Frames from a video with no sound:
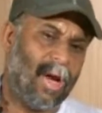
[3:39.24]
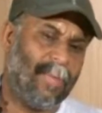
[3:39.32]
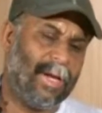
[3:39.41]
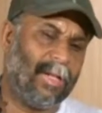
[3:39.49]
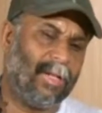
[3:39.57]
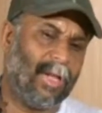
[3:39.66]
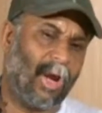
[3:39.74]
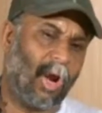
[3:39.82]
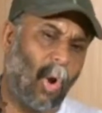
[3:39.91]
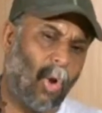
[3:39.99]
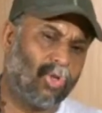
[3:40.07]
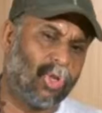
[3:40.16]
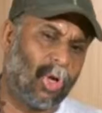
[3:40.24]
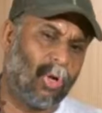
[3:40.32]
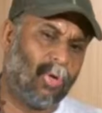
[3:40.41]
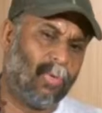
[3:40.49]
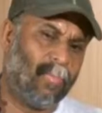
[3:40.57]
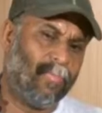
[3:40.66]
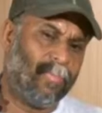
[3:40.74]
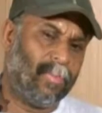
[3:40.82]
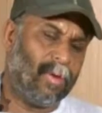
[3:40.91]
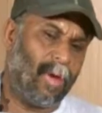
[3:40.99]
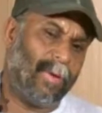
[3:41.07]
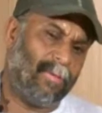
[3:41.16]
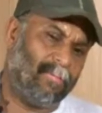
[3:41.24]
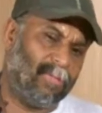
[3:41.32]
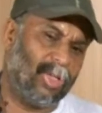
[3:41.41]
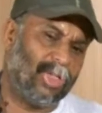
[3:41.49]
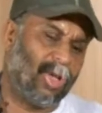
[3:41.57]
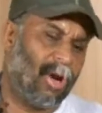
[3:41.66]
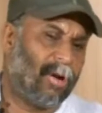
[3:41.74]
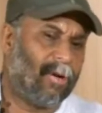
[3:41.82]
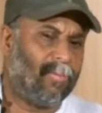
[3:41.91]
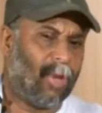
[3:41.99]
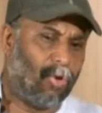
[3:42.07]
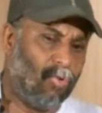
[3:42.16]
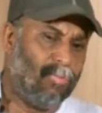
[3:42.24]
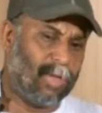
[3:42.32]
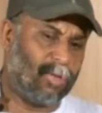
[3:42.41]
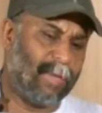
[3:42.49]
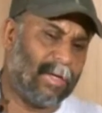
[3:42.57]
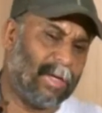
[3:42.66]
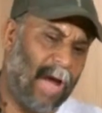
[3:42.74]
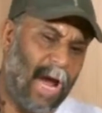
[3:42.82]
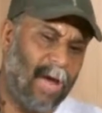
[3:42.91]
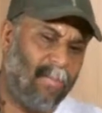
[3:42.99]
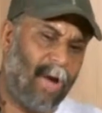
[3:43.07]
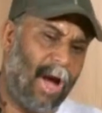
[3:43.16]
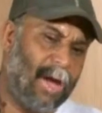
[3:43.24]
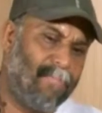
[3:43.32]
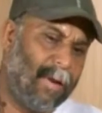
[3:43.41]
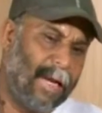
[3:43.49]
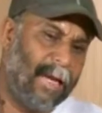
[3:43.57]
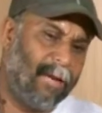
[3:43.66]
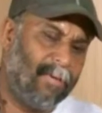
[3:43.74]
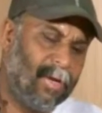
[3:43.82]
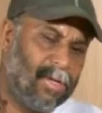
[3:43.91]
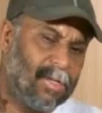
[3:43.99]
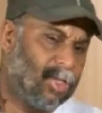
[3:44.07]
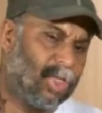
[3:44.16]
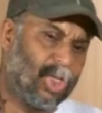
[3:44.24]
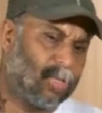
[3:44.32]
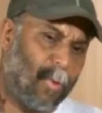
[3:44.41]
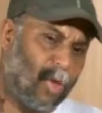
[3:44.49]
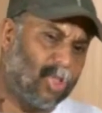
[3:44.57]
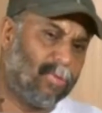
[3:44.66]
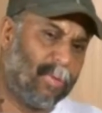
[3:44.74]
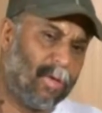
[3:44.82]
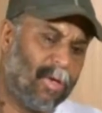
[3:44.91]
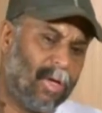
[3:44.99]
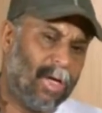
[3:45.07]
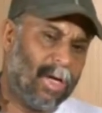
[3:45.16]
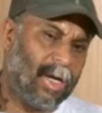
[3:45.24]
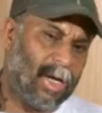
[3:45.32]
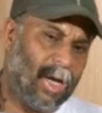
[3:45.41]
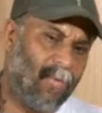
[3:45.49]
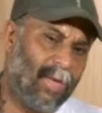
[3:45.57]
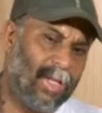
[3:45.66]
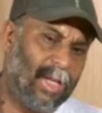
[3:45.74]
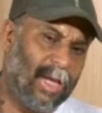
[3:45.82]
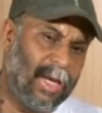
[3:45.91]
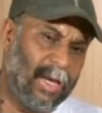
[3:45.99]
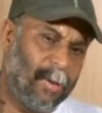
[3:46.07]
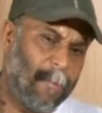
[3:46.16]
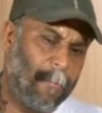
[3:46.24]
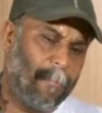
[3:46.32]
I mean, there are also, I mean, these are rumors, but I believe this is possible given the